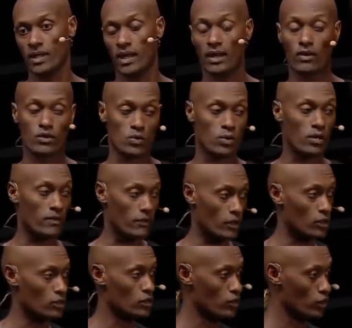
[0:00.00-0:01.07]
I was one of
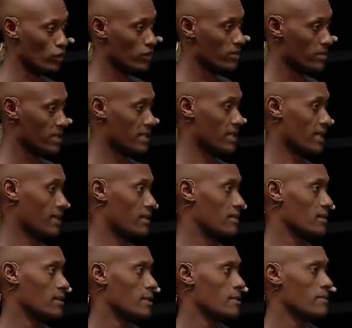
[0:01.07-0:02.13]
those who rose from the dead.
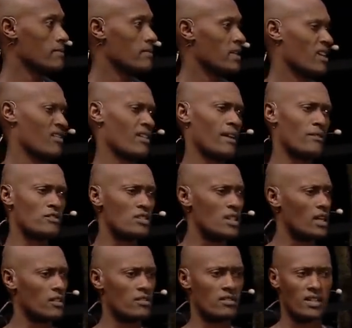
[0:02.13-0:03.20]
I don't have to
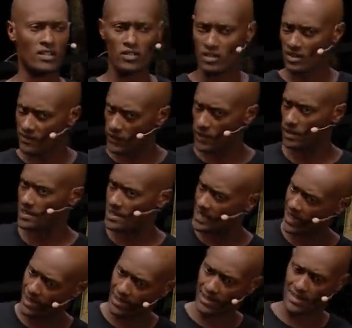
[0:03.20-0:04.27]
tell you that you can feel
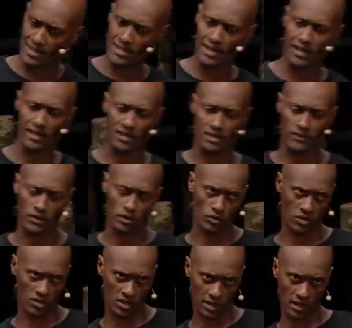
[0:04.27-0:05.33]
dead inside even though
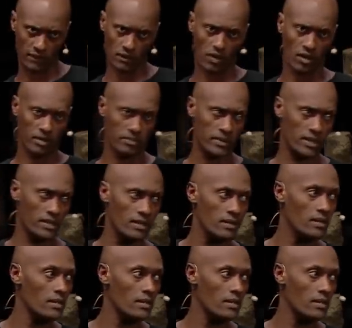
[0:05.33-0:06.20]
you still have a heartbeat.